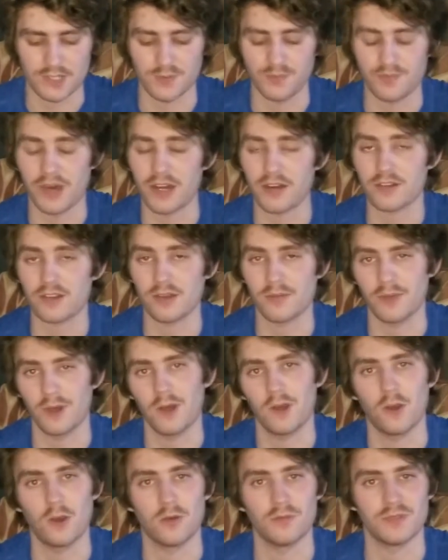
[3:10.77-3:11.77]
is better than
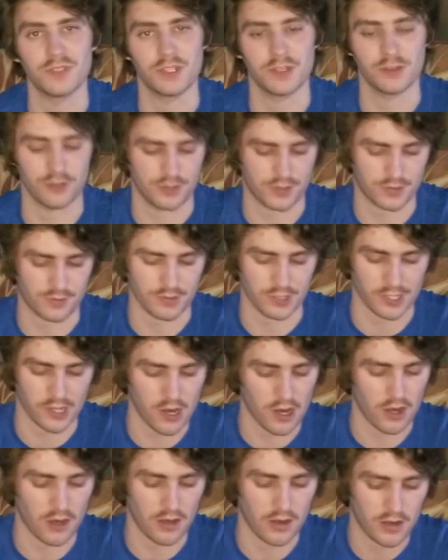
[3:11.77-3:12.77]
Mahomes in this
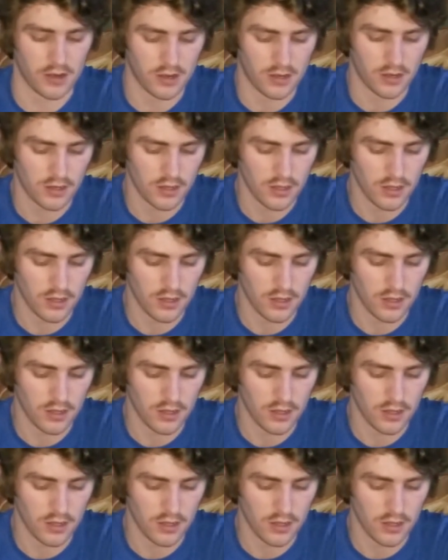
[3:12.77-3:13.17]
regard.